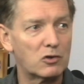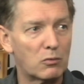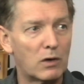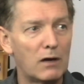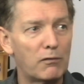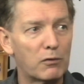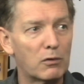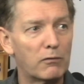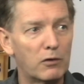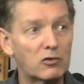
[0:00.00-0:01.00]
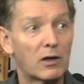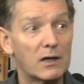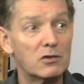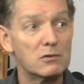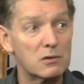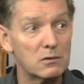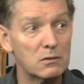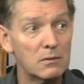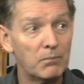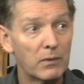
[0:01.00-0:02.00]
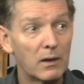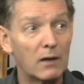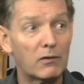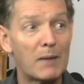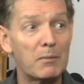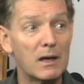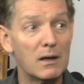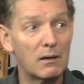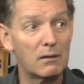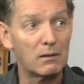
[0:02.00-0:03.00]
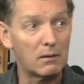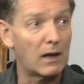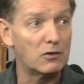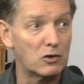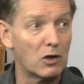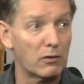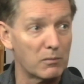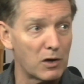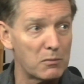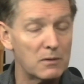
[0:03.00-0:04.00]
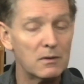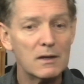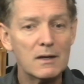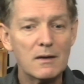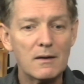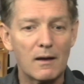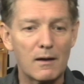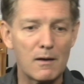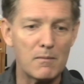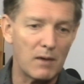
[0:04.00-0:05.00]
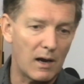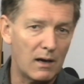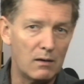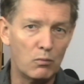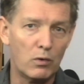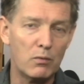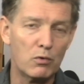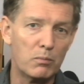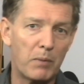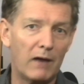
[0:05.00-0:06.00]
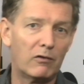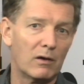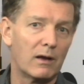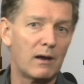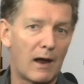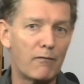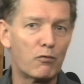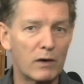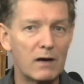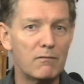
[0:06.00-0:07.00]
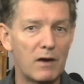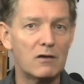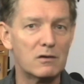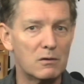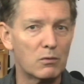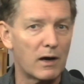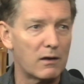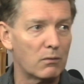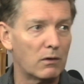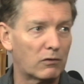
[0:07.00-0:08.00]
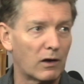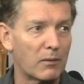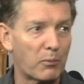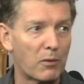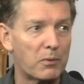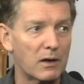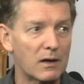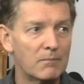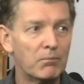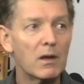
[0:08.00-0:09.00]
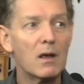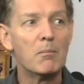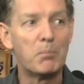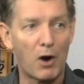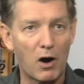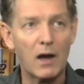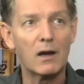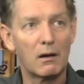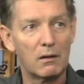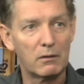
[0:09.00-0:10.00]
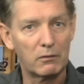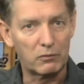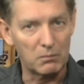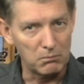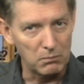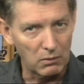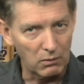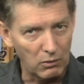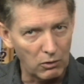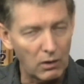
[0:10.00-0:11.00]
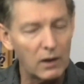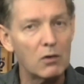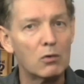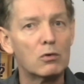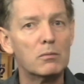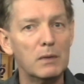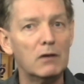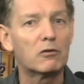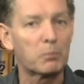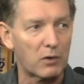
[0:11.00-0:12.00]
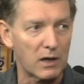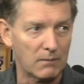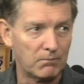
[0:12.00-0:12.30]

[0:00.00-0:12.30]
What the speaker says: ready for Virtual Agent 2. It's happening, as you know, at the moment. And we will basically have reinvented the way that we're selling property by early or mid-spring.